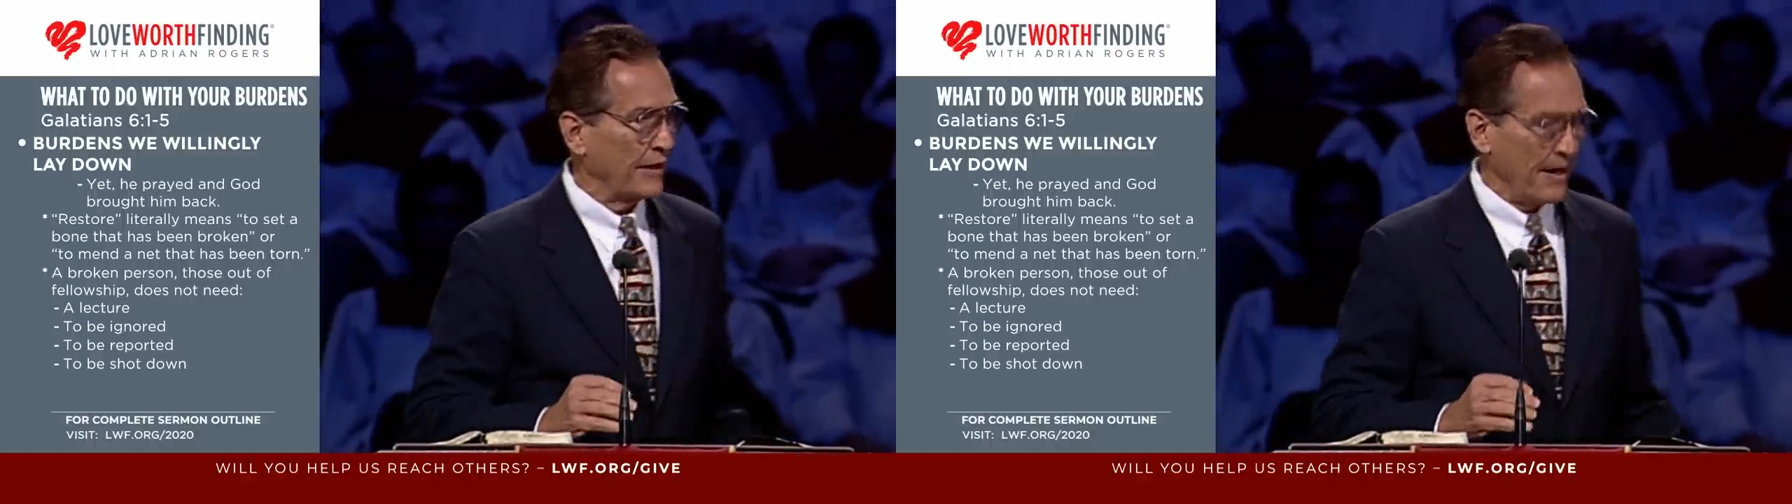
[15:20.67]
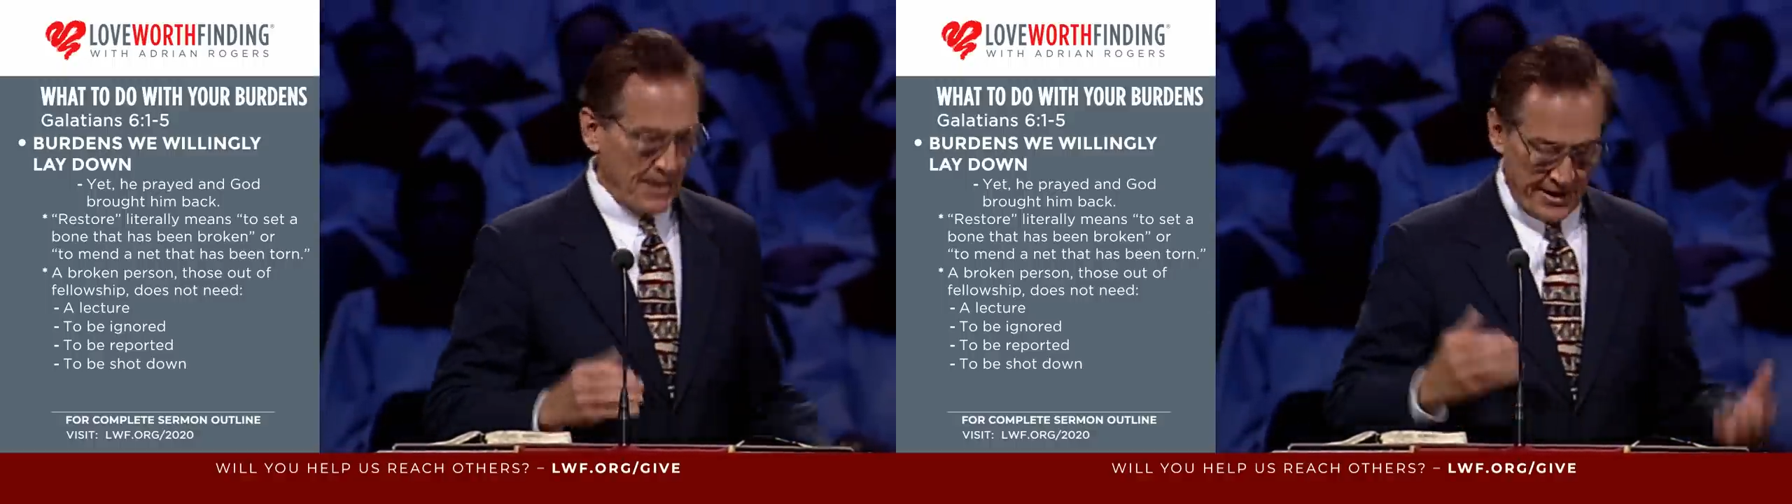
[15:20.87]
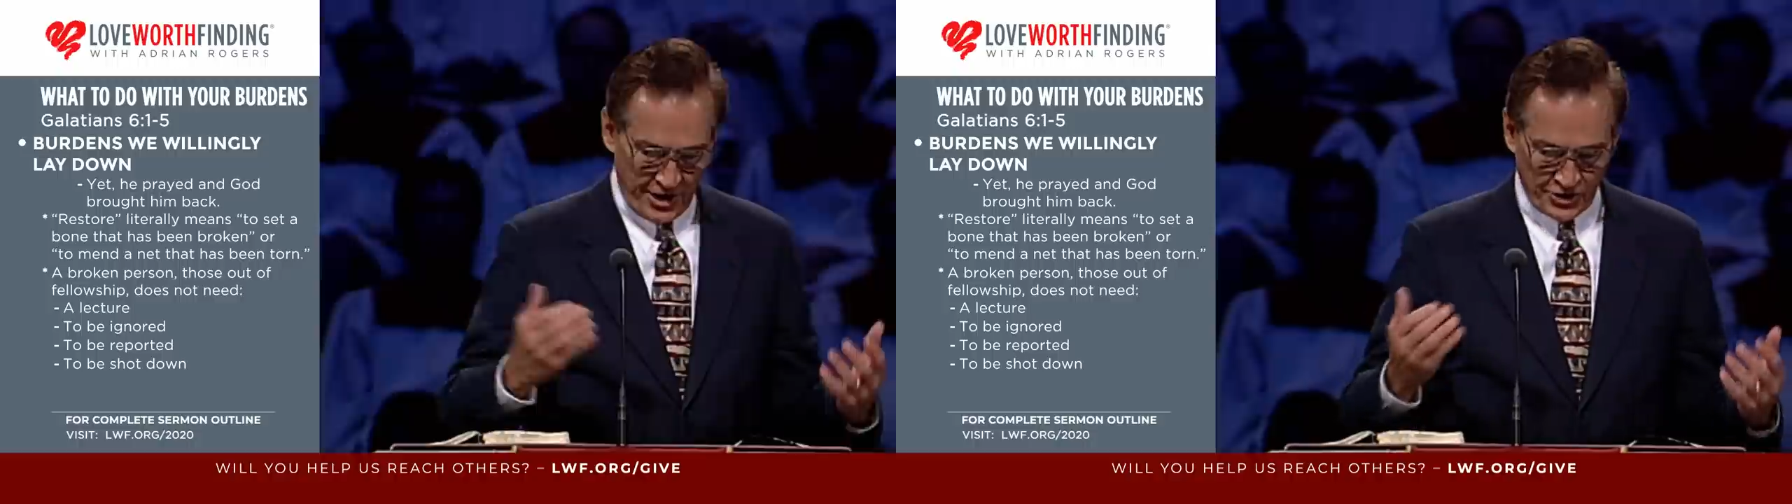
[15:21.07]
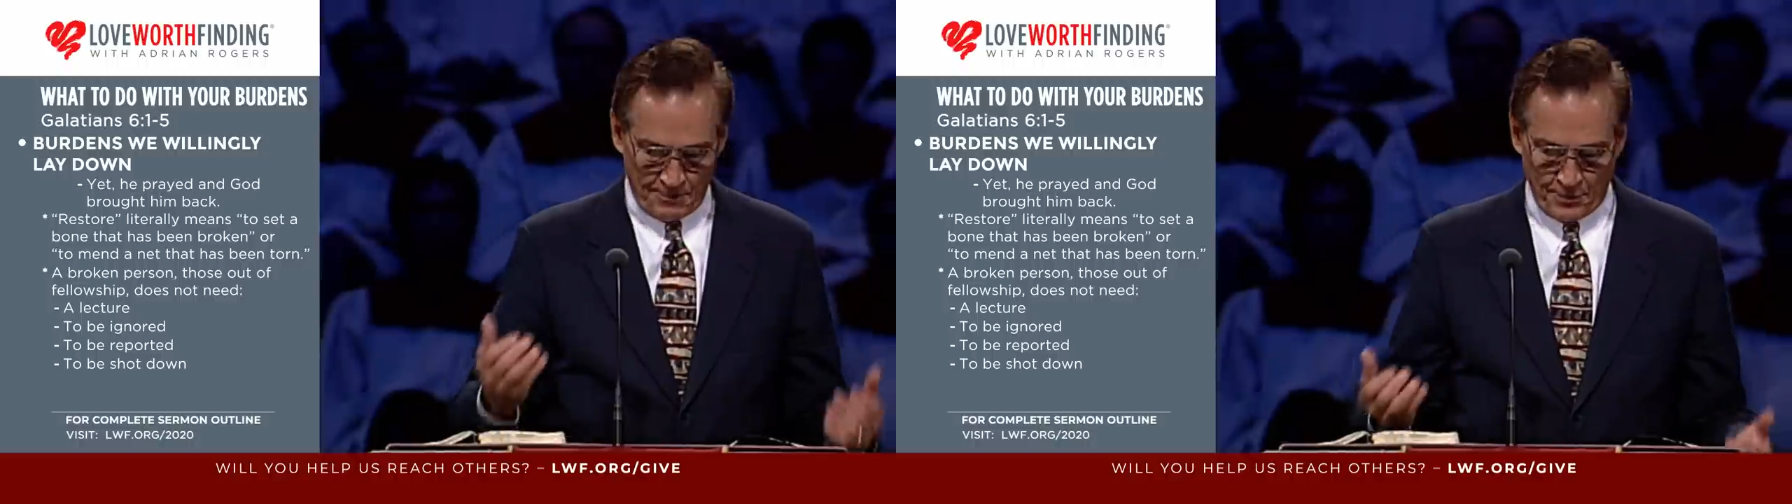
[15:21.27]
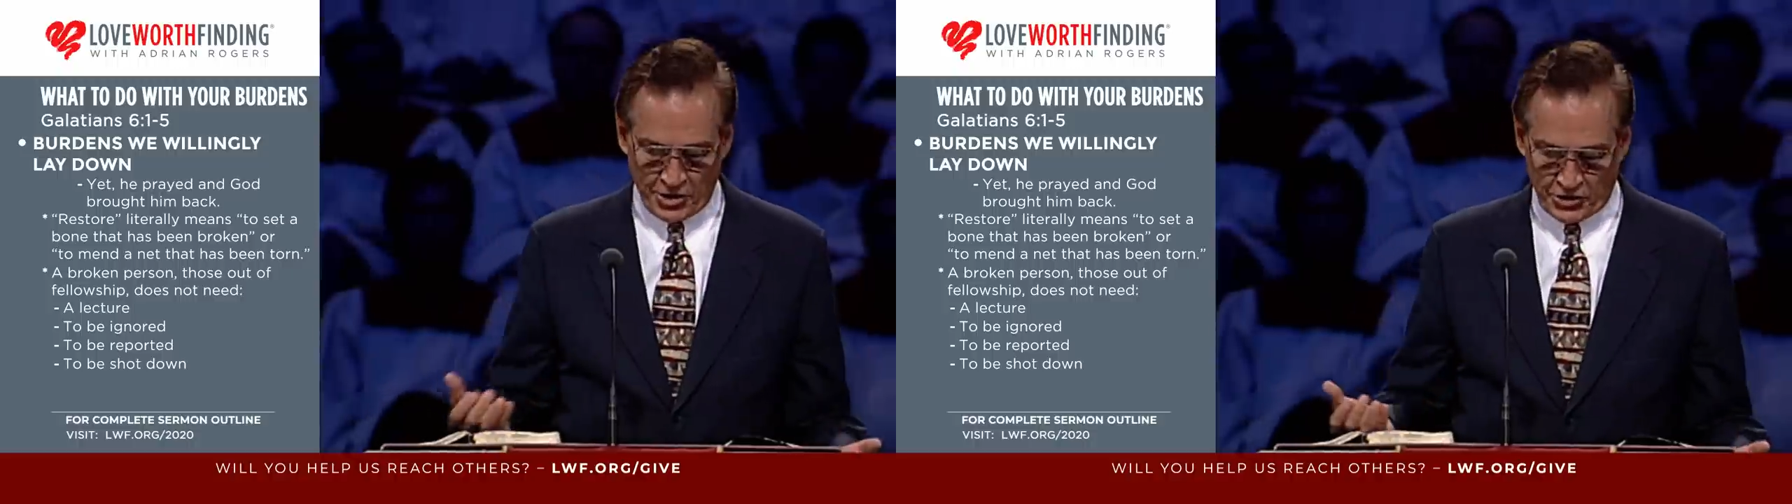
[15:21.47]
I mean, here's a
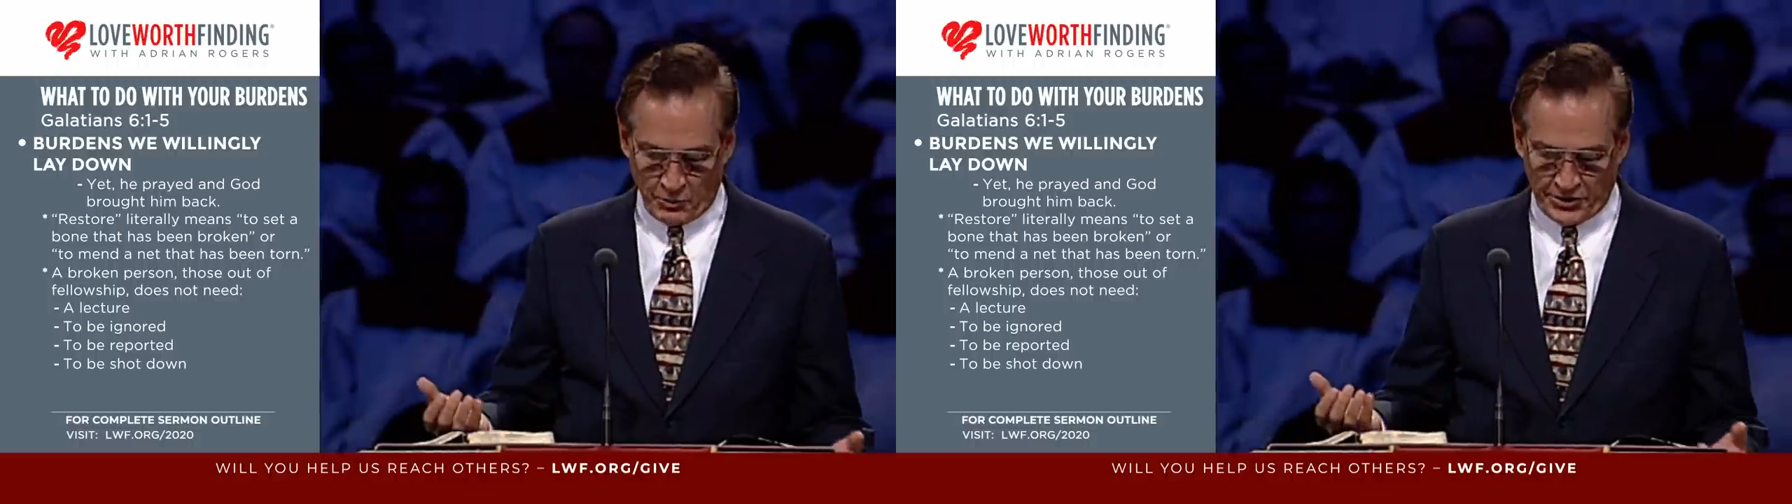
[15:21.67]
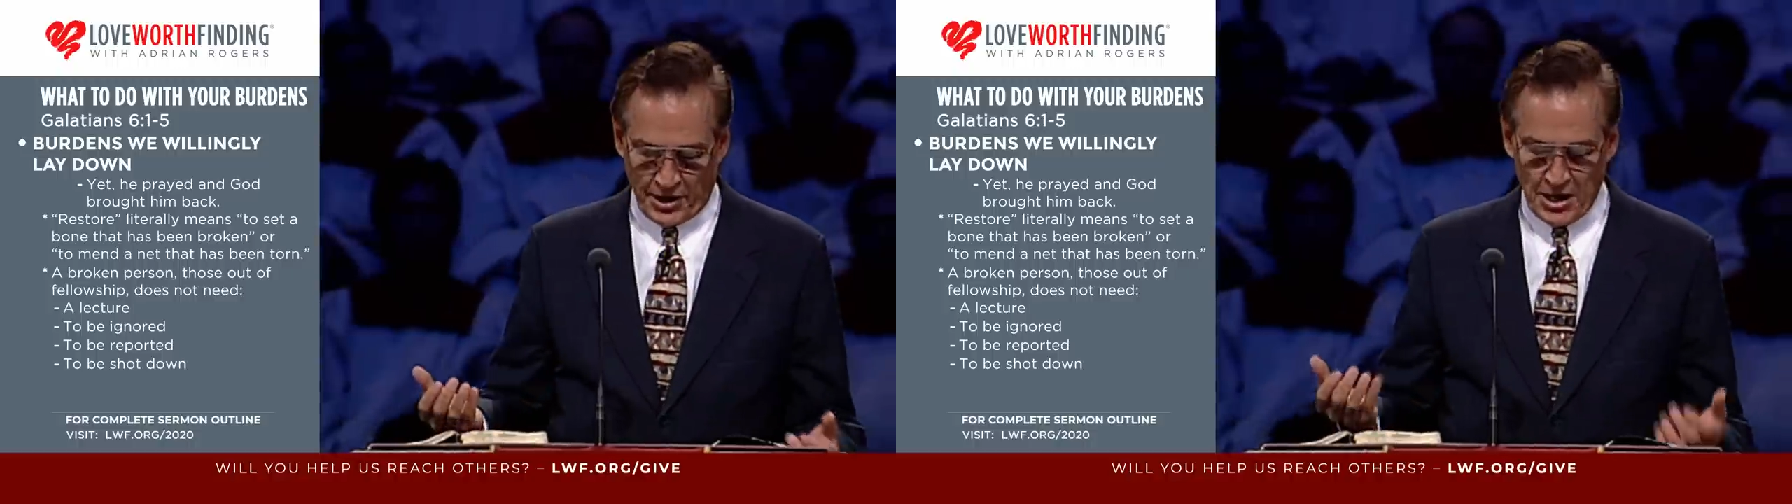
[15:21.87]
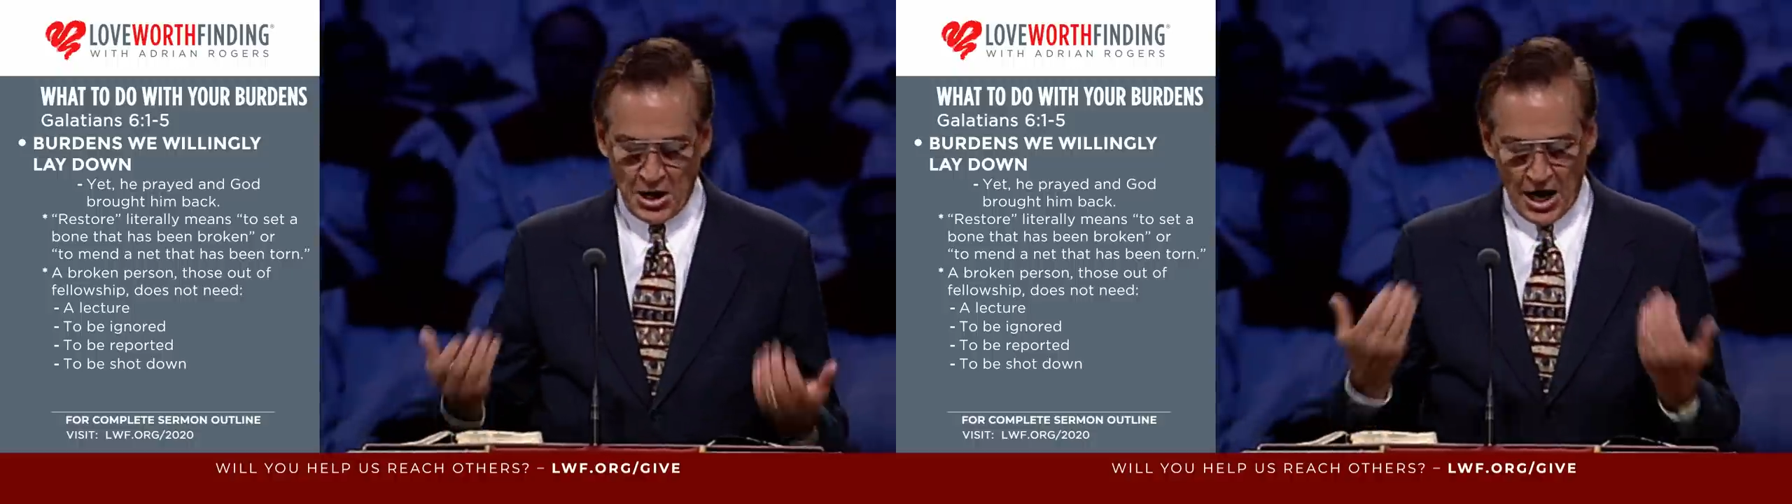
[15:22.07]
person with a,